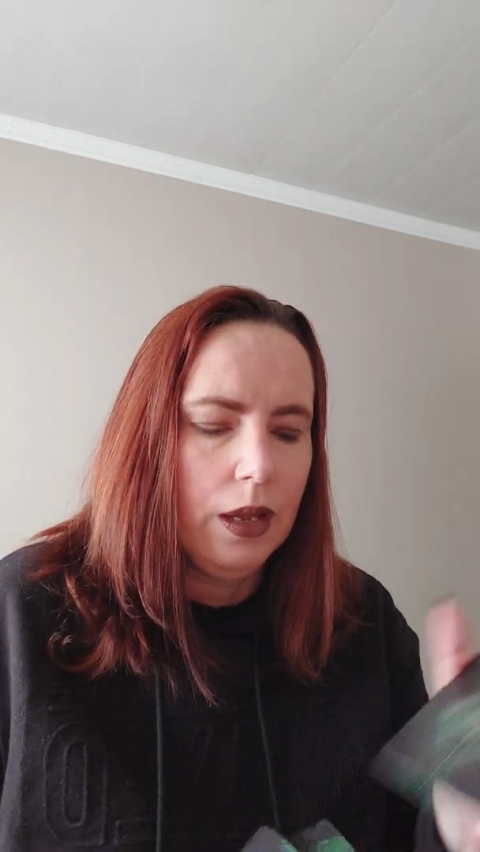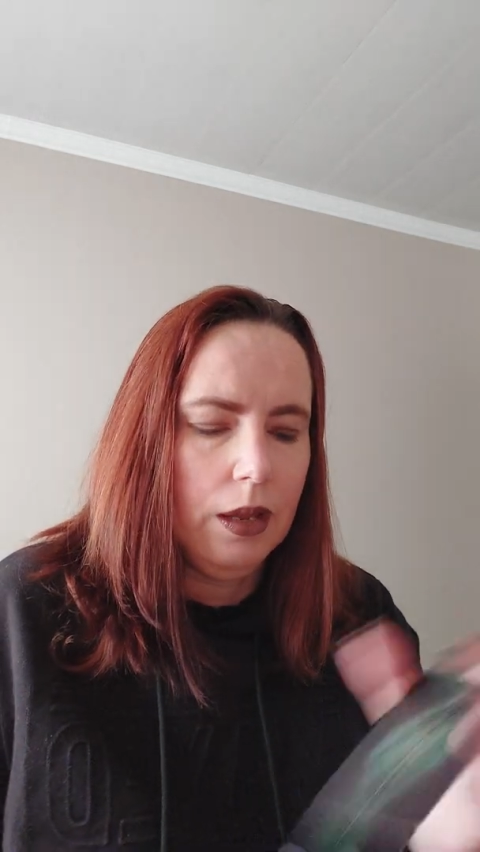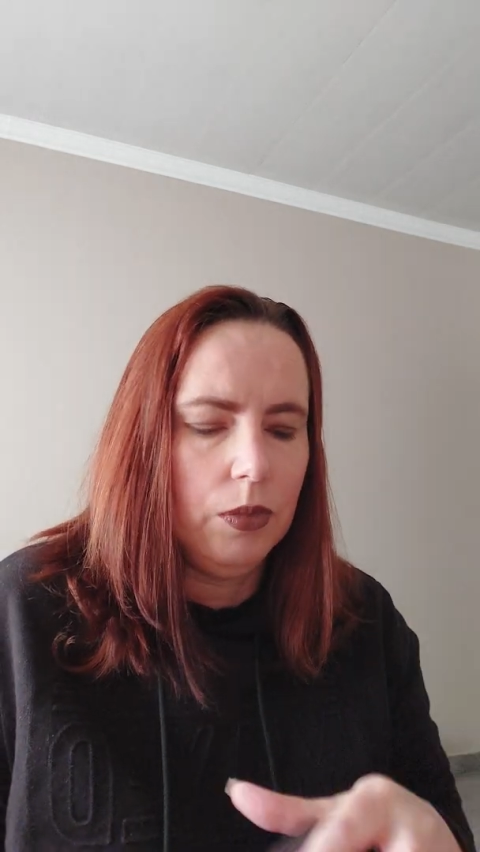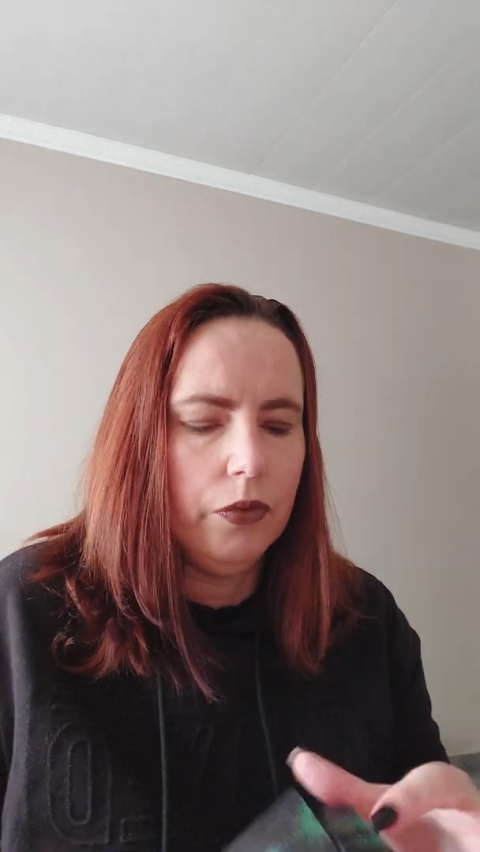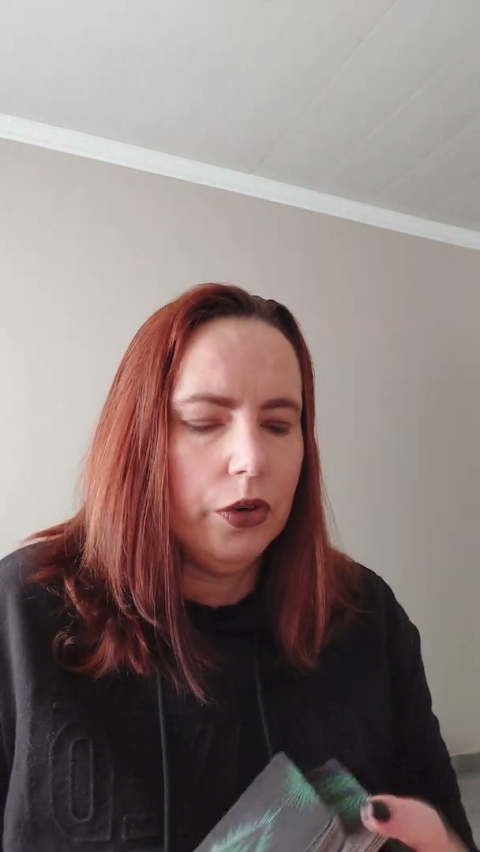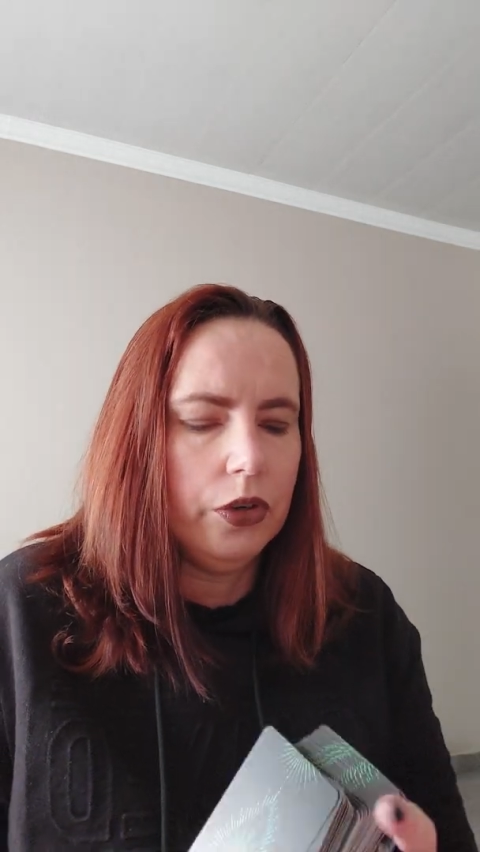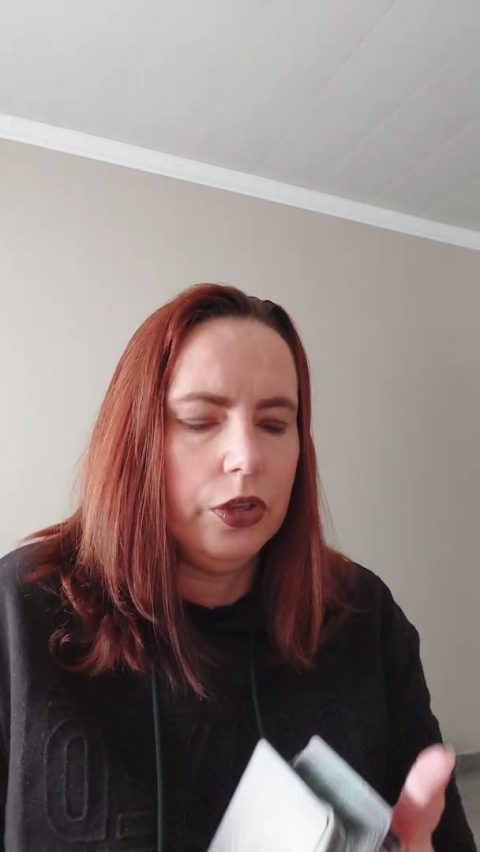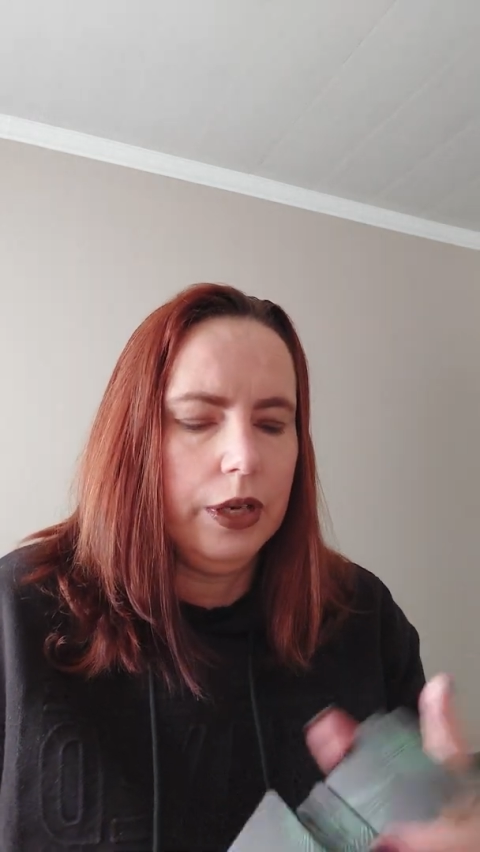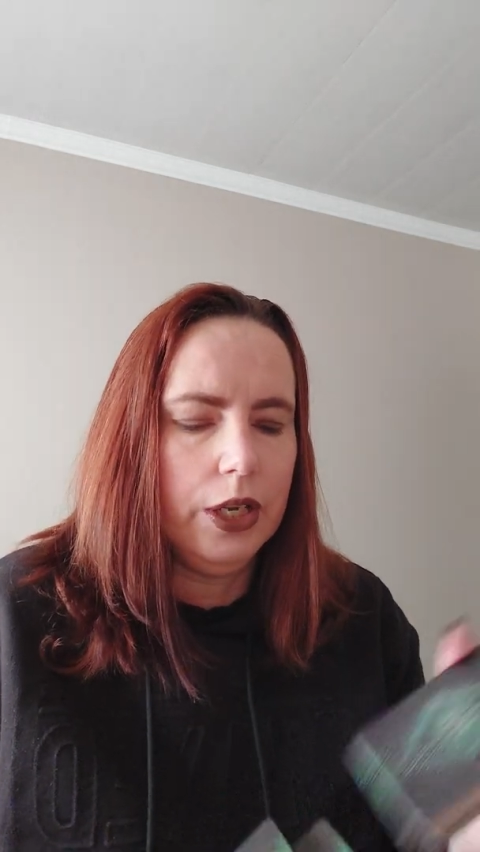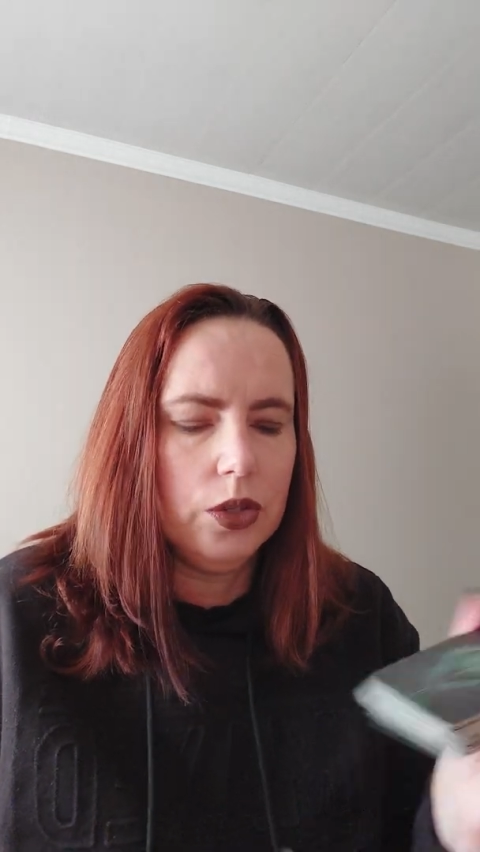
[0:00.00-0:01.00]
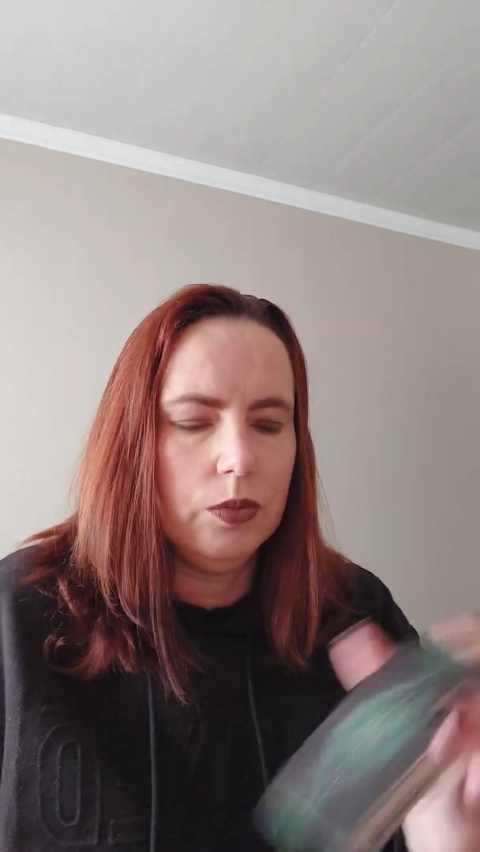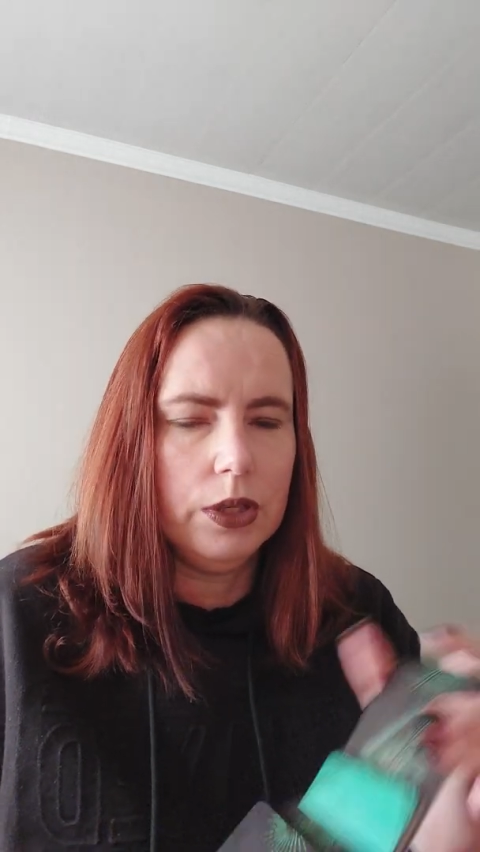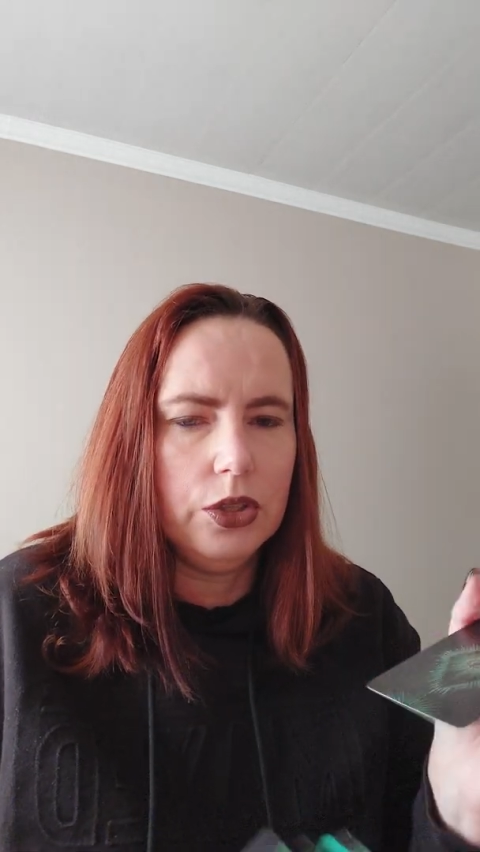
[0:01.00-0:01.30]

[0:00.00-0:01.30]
and move on to the next one.